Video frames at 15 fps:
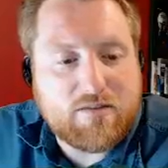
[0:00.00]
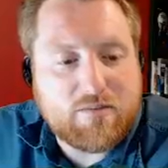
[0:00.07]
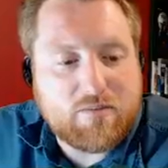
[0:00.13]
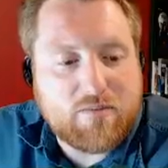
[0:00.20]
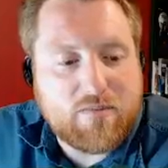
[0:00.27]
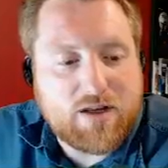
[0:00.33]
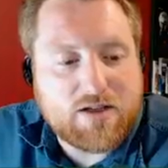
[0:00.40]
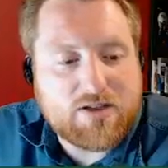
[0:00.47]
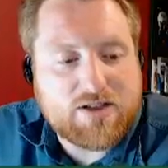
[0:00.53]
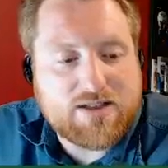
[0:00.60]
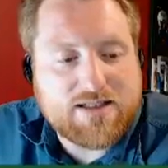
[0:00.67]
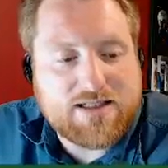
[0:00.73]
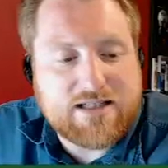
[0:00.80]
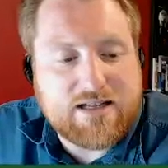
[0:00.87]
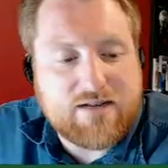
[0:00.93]
I should
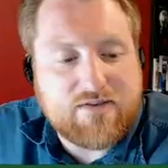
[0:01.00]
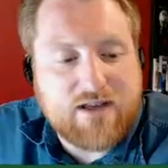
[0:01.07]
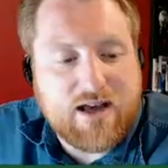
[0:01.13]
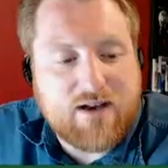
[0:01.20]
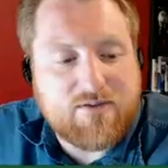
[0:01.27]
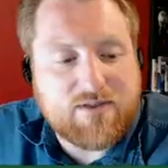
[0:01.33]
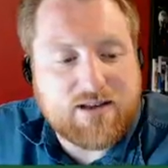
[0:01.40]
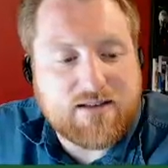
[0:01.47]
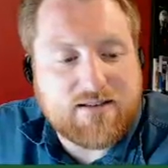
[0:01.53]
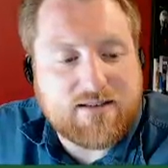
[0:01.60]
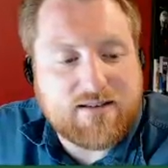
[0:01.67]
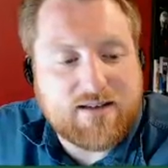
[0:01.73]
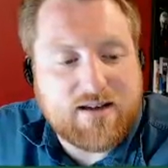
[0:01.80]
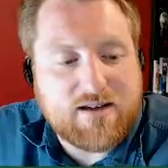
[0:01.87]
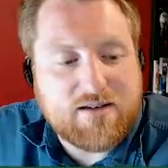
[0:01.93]
see if they have things to
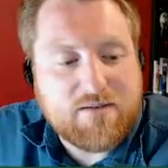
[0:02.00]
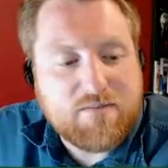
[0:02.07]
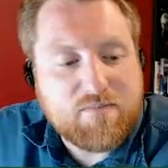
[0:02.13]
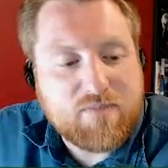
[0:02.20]
say.